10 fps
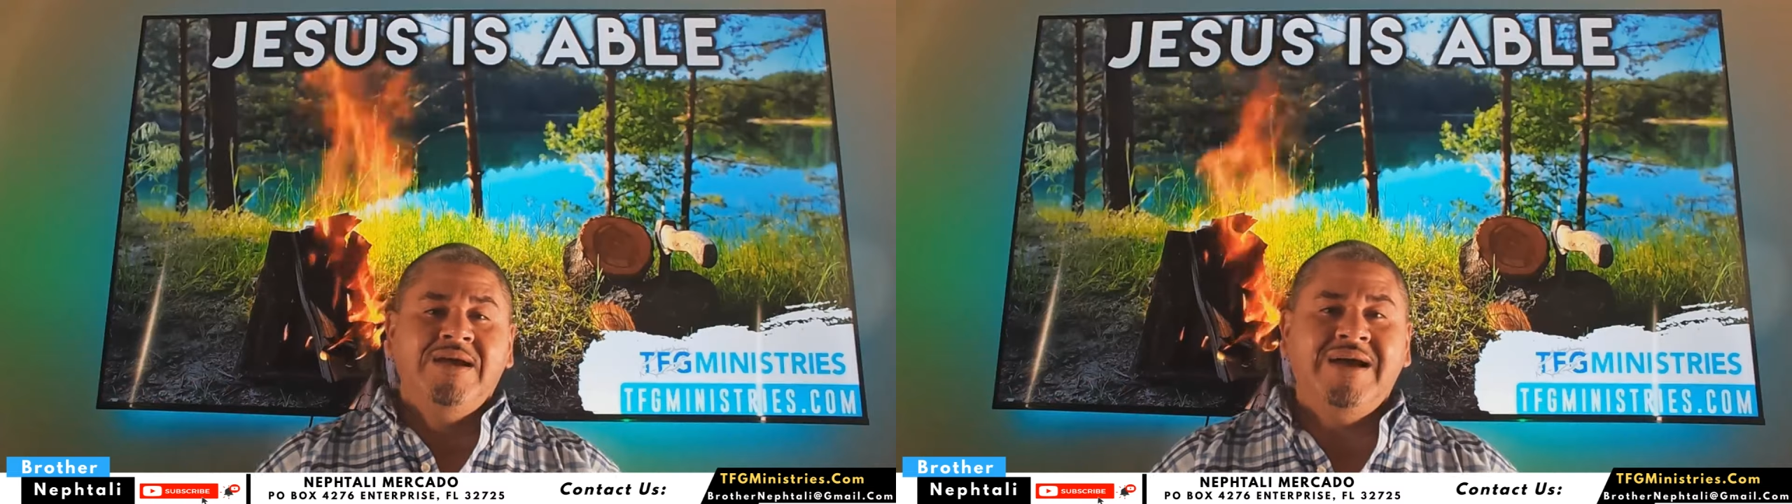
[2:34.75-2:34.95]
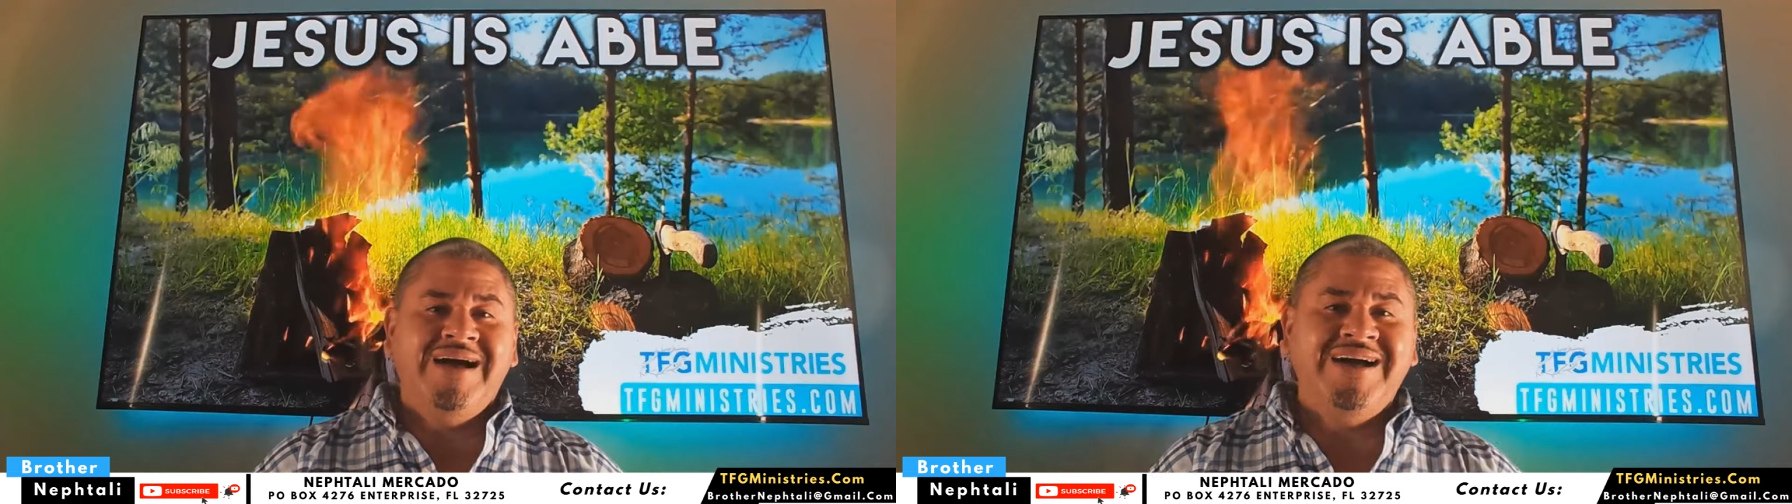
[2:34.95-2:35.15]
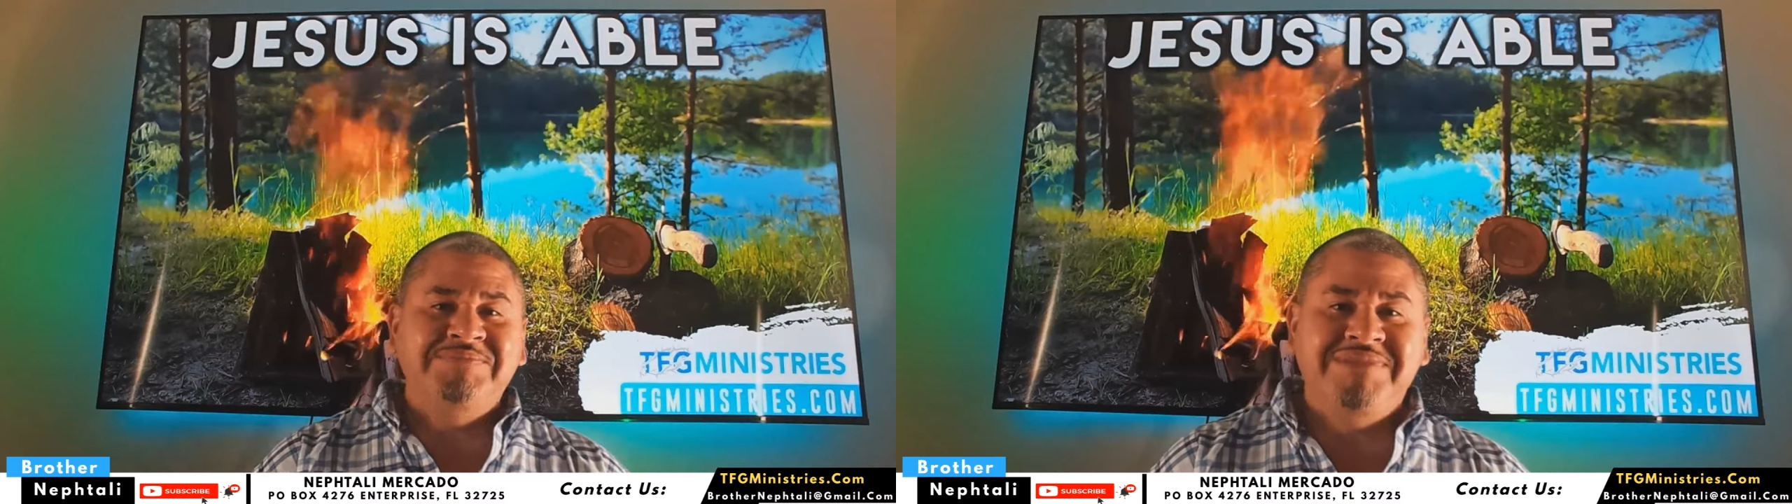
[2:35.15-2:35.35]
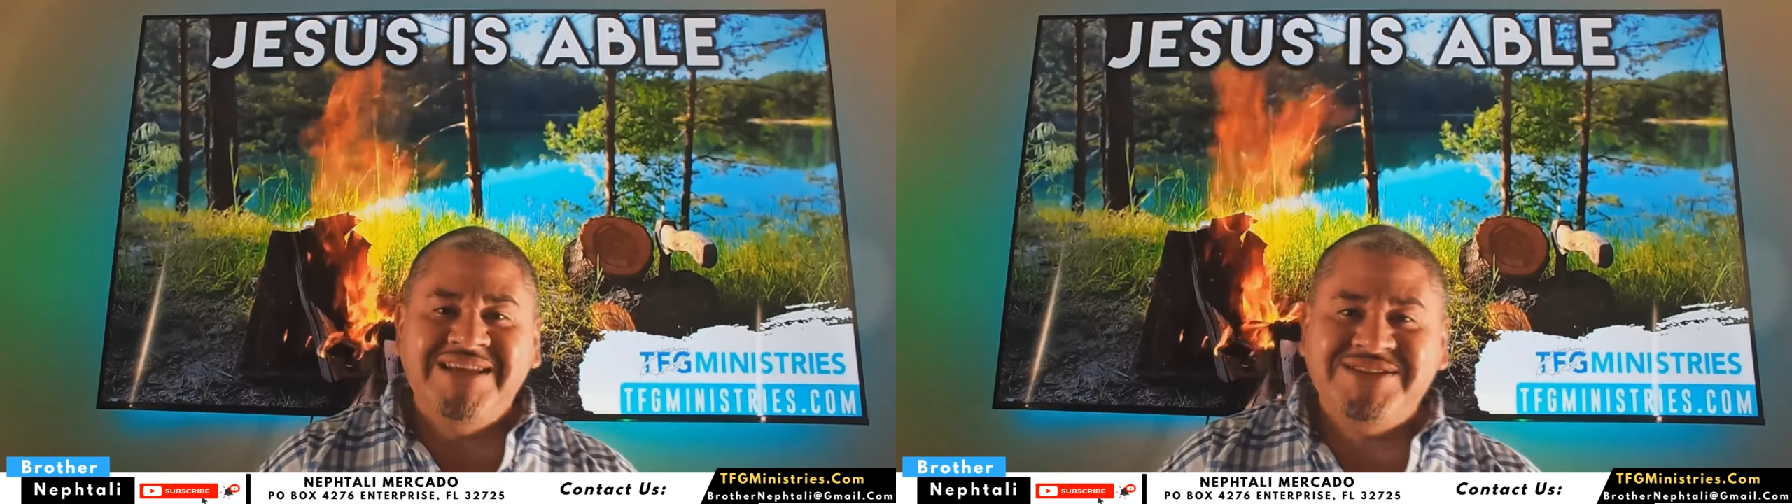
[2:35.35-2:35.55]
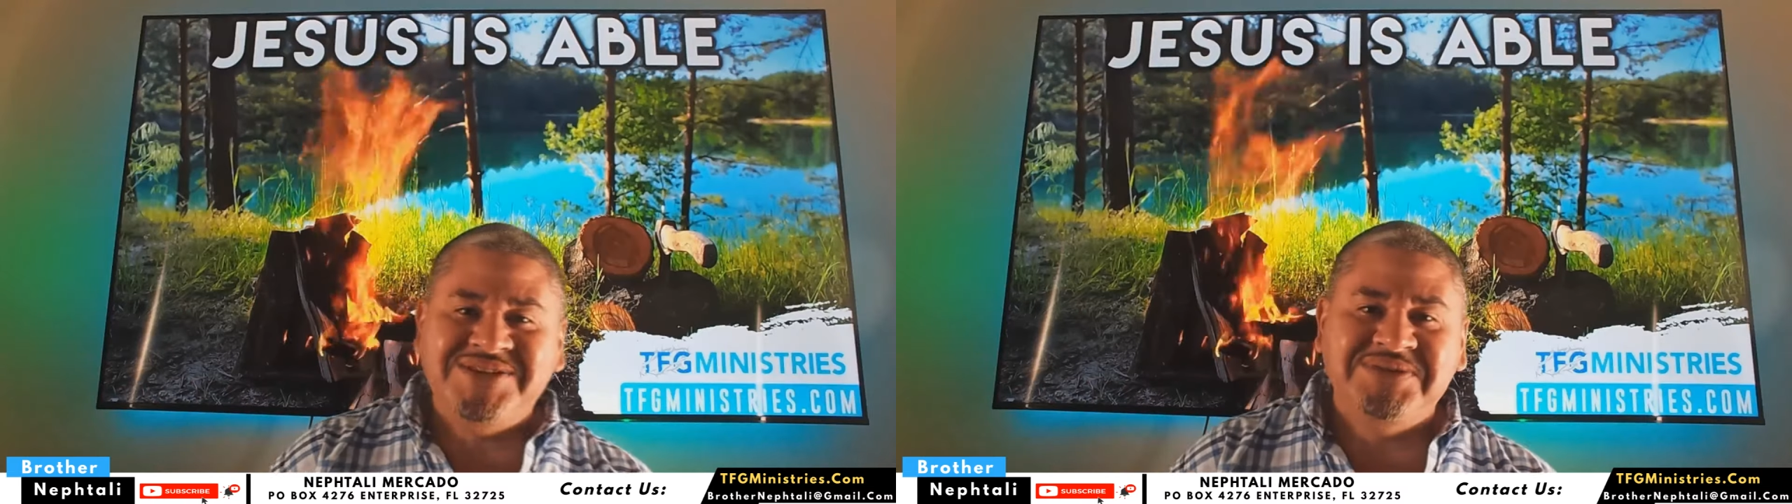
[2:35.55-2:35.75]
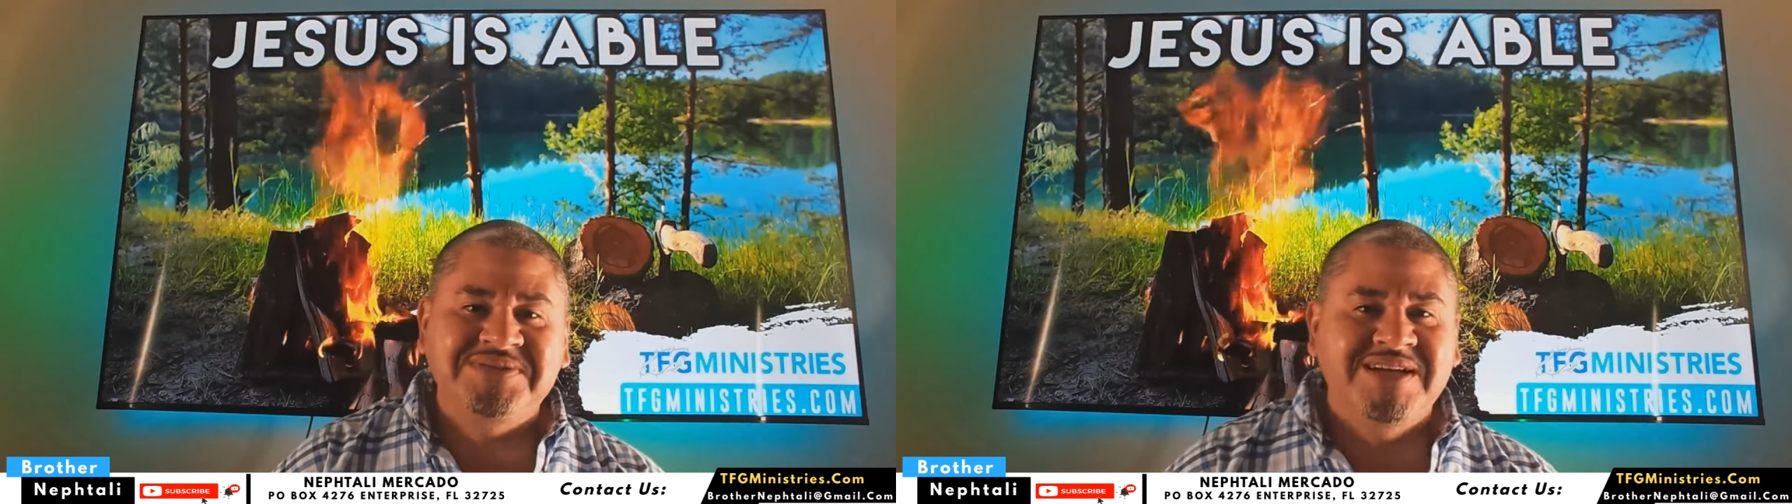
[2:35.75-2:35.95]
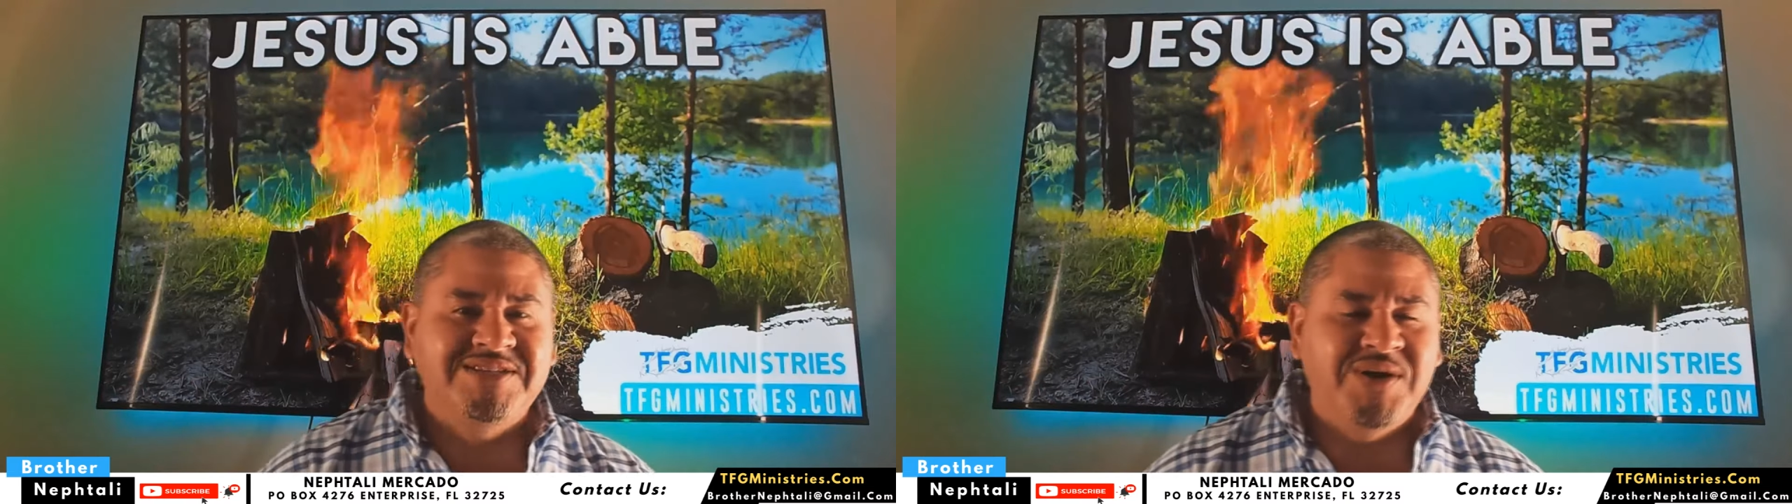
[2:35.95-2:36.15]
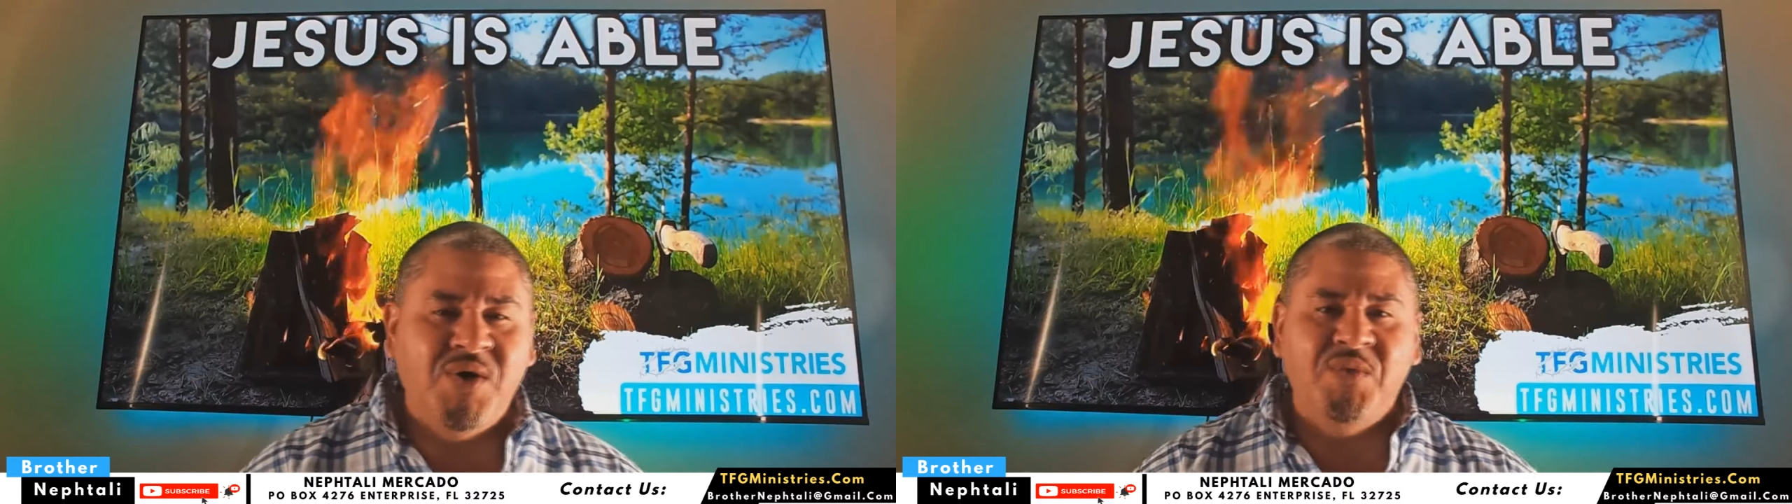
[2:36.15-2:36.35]
God bless you.
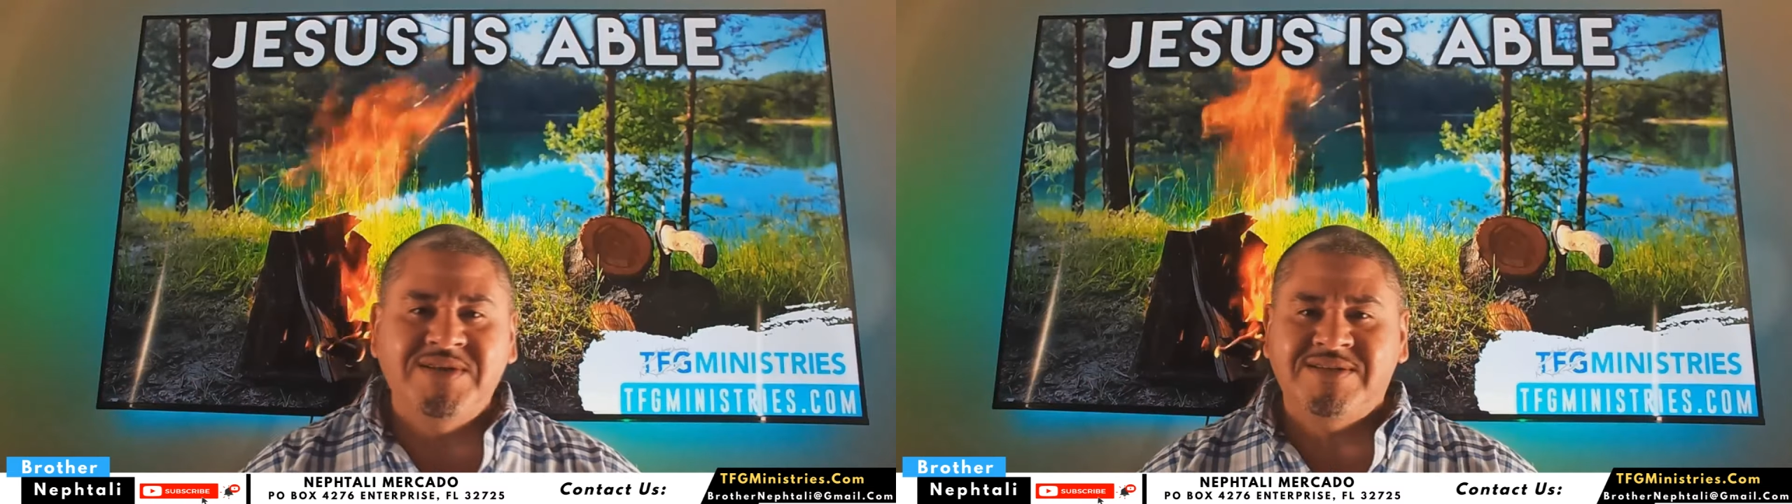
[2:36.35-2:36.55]
It's always